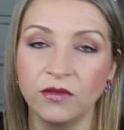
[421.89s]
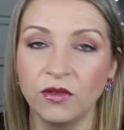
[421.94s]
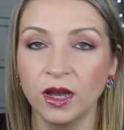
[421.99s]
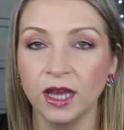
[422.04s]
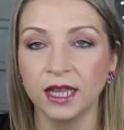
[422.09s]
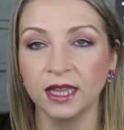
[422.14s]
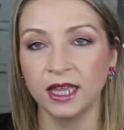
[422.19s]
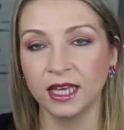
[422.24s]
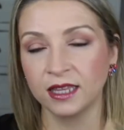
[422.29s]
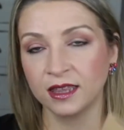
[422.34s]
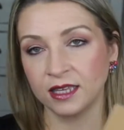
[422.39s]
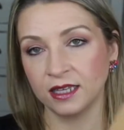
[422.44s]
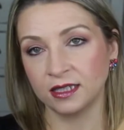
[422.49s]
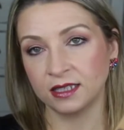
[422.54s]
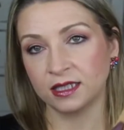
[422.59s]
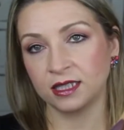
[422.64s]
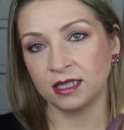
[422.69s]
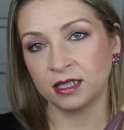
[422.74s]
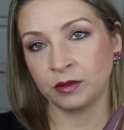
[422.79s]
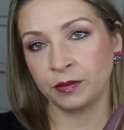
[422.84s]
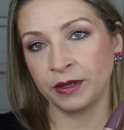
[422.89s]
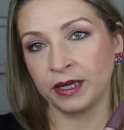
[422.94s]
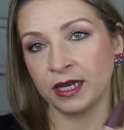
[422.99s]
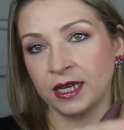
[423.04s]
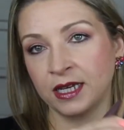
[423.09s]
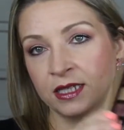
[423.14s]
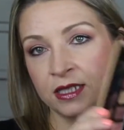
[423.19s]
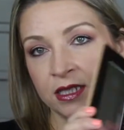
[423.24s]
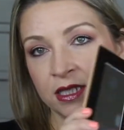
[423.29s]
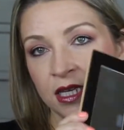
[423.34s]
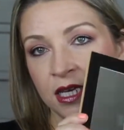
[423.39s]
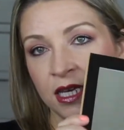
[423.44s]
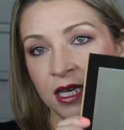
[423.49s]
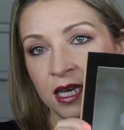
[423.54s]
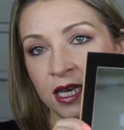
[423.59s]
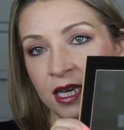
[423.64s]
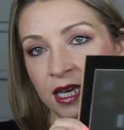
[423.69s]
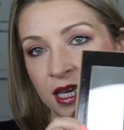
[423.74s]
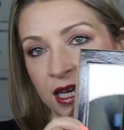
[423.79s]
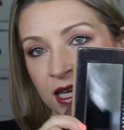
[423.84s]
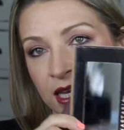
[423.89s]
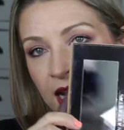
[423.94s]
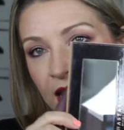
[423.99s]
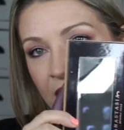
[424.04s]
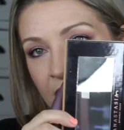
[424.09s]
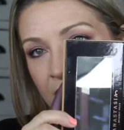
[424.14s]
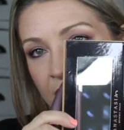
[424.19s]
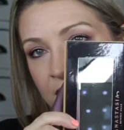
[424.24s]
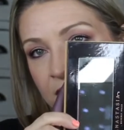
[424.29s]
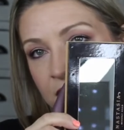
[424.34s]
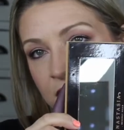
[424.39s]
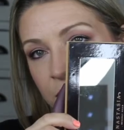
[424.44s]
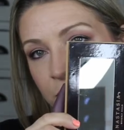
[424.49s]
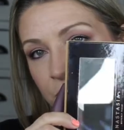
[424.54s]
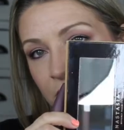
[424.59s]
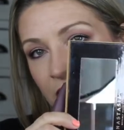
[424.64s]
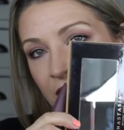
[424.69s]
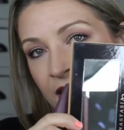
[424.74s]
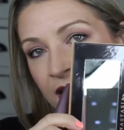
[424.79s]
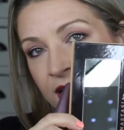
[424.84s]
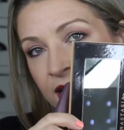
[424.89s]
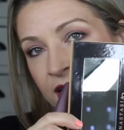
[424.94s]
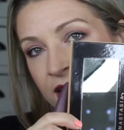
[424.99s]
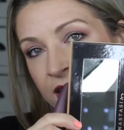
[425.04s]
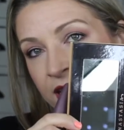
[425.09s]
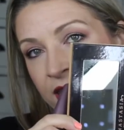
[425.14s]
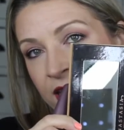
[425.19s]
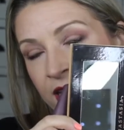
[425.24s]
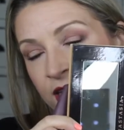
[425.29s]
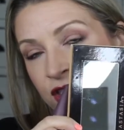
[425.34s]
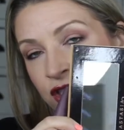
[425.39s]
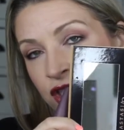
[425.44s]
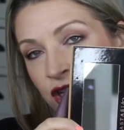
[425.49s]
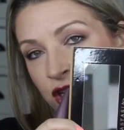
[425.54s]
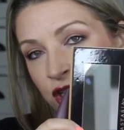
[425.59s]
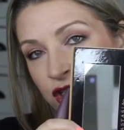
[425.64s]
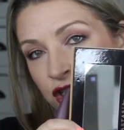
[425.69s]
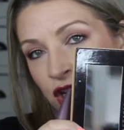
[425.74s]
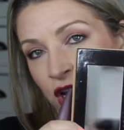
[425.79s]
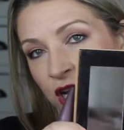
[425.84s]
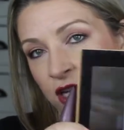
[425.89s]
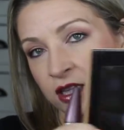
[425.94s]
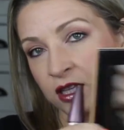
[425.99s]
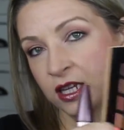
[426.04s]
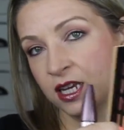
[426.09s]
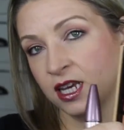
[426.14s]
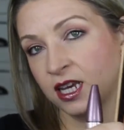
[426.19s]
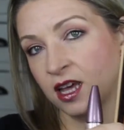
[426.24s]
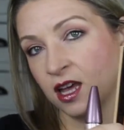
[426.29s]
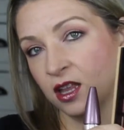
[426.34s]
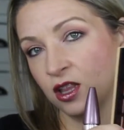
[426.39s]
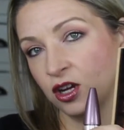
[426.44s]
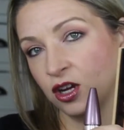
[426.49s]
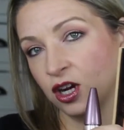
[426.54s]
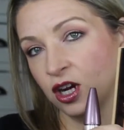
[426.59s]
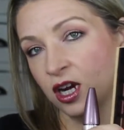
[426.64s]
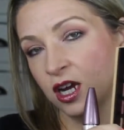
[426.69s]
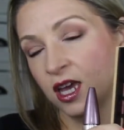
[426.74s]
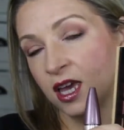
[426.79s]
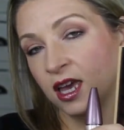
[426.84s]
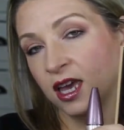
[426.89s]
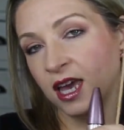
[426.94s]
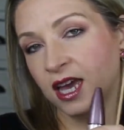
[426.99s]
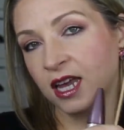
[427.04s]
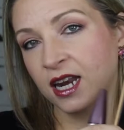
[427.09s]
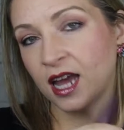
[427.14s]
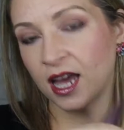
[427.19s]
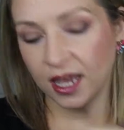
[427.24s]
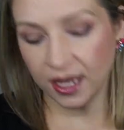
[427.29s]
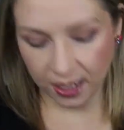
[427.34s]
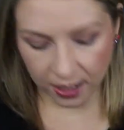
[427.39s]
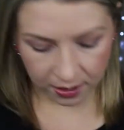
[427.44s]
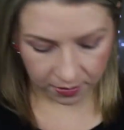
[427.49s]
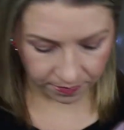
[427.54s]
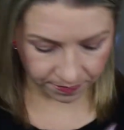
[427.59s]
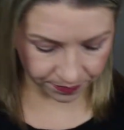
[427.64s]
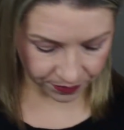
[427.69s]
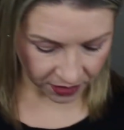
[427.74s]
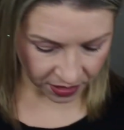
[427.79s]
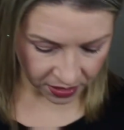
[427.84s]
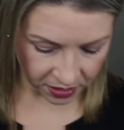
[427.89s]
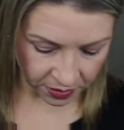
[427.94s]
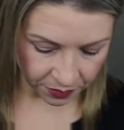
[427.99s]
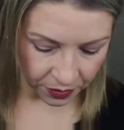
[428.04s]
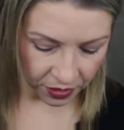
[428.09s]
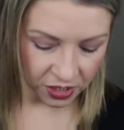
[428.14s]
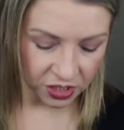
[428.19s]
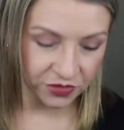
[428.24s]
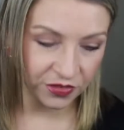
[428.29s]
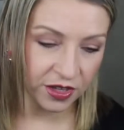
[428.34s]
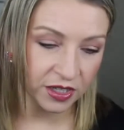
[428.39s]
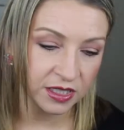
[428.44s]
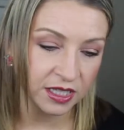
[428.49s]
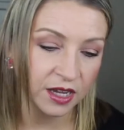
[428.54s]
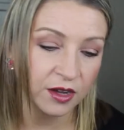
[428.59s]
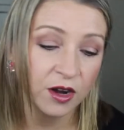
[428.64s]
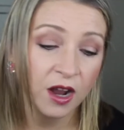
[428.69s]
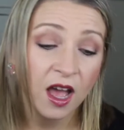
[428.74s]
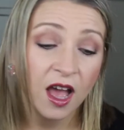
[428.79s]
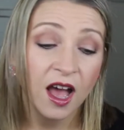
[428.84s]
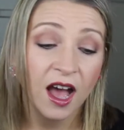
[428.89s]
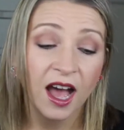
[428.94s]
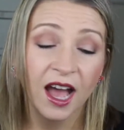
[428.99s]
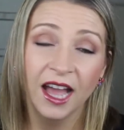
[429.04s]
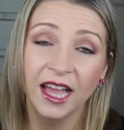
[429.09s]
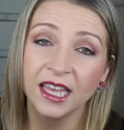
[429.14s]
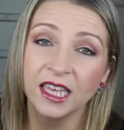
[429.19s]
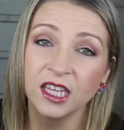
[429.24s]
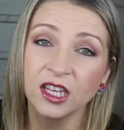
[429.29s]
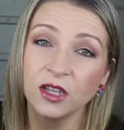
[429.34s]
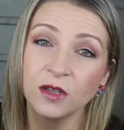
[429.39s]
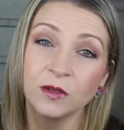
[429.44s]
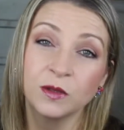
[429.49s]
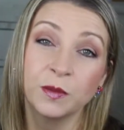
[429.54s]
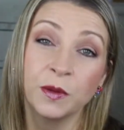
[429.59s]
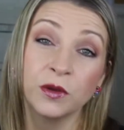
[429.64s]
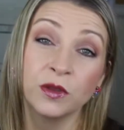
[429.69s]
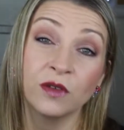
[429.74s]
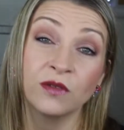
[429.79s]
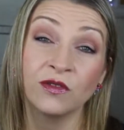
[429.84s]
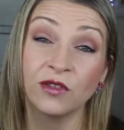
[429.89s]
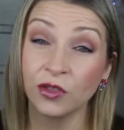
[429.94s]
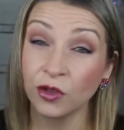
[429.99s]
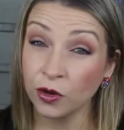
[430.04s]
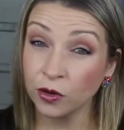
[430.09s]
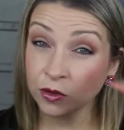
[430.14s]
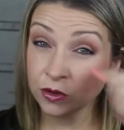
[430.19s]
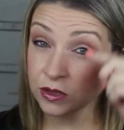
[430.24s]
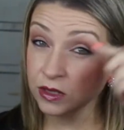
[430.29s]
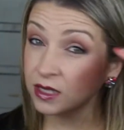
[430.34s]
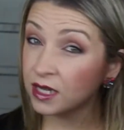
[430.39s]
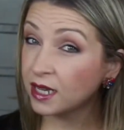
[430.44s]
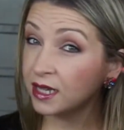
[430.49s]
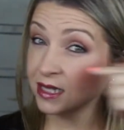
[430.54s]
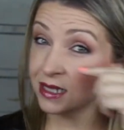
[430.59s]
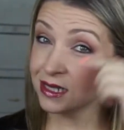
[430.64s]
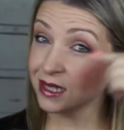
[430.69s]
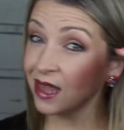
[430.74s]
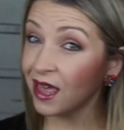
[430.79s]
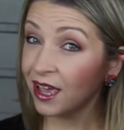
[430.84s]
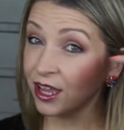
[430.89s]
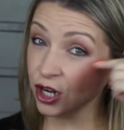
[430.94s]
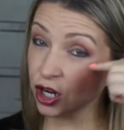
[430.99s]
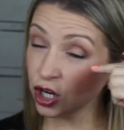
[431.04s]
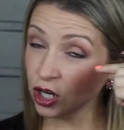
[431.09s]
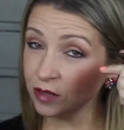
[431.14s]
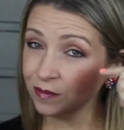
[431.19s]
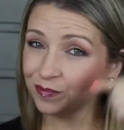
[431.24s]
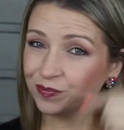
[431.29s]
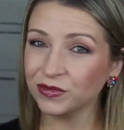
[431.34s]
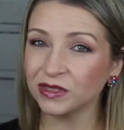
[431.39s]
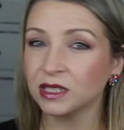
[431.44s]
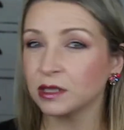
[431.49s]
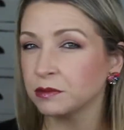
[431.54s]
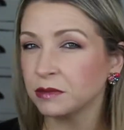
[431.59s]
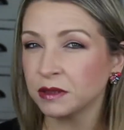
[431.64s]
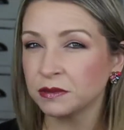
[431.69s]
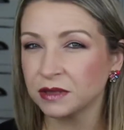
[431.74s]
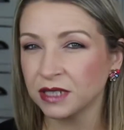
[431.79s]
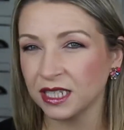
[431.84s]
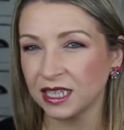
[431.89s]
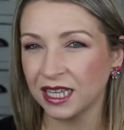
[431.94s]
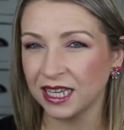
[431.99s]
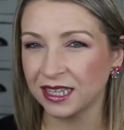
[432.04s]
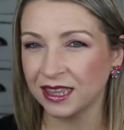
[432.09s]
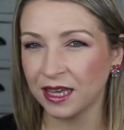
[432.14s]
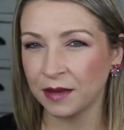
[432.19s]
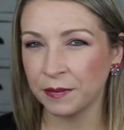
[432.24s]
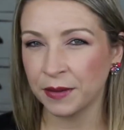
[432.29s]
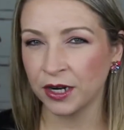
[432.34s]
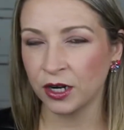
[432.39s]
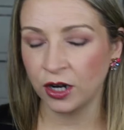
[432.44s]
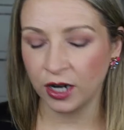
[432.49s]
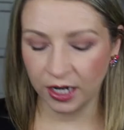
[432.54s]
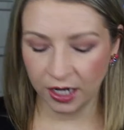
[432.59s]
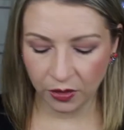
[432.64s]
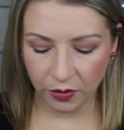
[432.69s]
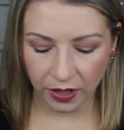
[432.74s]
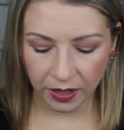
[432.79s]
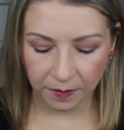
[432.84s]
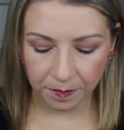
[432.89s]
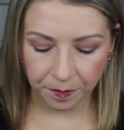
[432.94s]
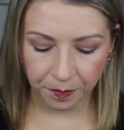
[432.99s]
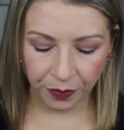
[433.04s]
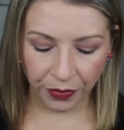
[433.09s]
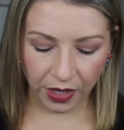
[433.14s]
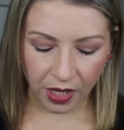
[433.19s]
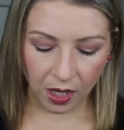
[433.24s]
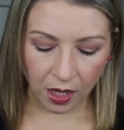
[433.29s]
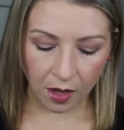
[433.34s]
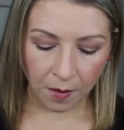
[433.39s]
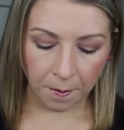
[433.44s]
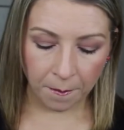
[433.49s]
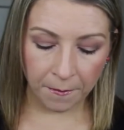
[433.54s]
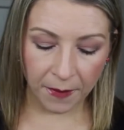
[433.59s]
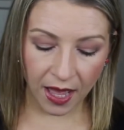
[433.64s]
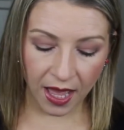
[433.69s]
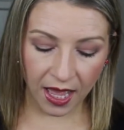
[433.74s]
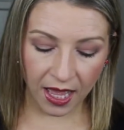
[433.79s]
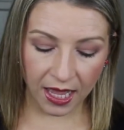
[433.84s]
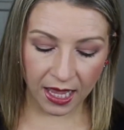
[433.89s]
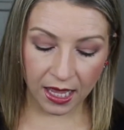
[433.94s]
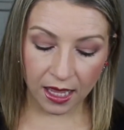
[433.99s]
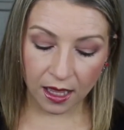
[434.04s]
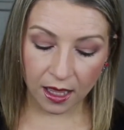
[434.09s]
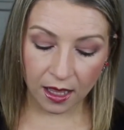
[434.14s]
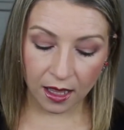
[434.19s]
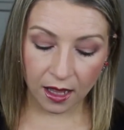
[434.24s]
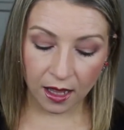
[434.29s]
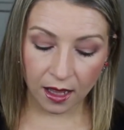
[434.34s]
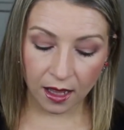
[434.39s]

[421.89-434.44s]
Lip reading: of why I like this is because it has the black and that dark chocolatey color, and I can, as the brush falls out, I can use both of those as liner, and sometimes I like that better anyway. My